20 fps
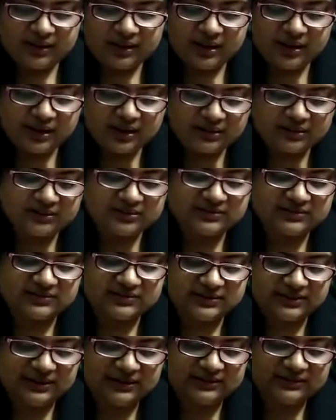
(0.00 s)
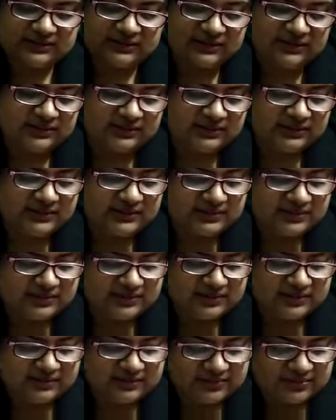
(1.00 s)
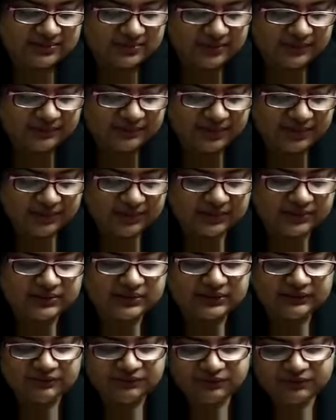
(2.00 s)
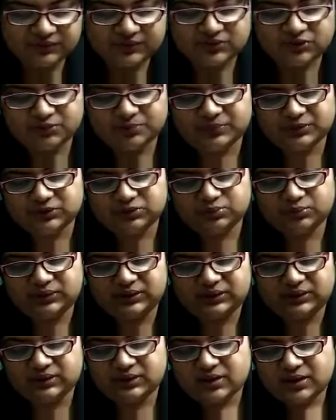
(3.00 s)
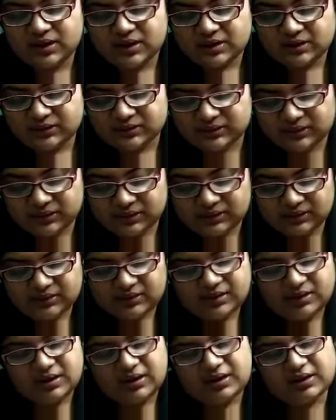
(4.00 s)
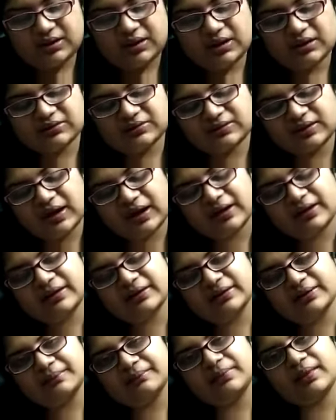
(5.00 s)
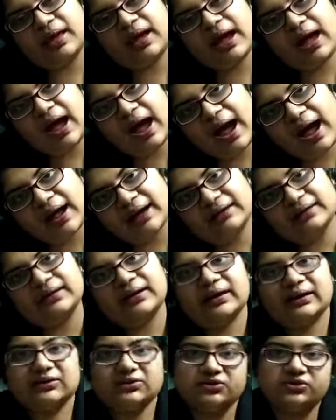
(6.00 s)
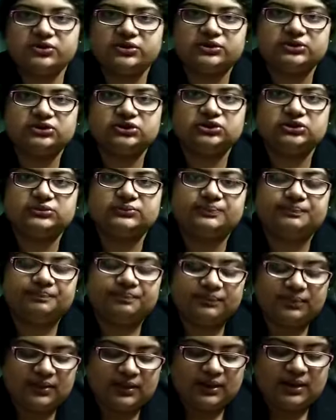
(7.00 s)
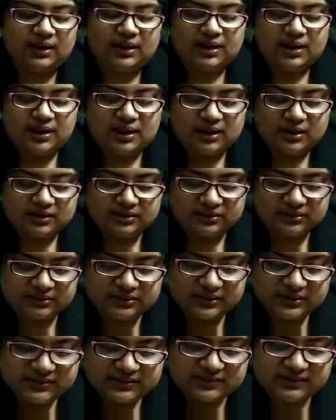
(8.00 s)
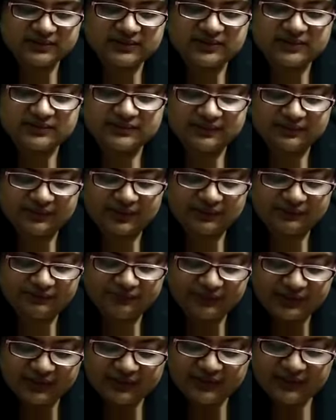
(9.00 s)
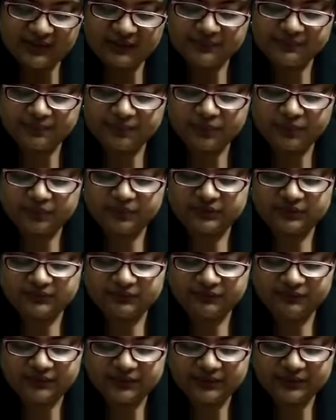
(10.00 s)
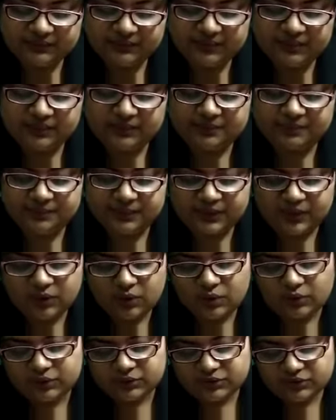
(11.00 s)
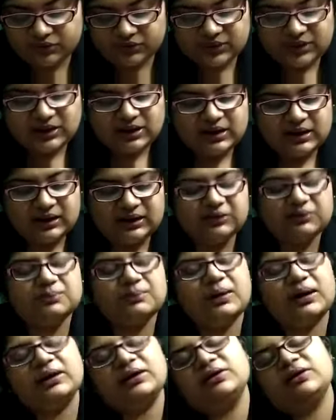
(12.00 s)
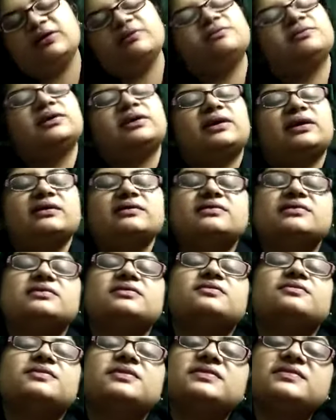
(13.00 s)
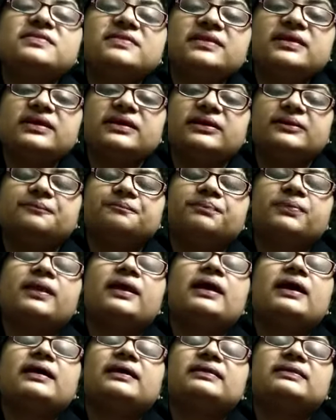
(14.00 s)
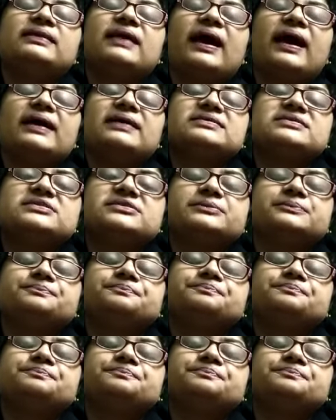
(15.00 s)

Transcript: it states that this is the mere difference between the asylum and extradition. This is a very important phenomena because in many of the cases we see that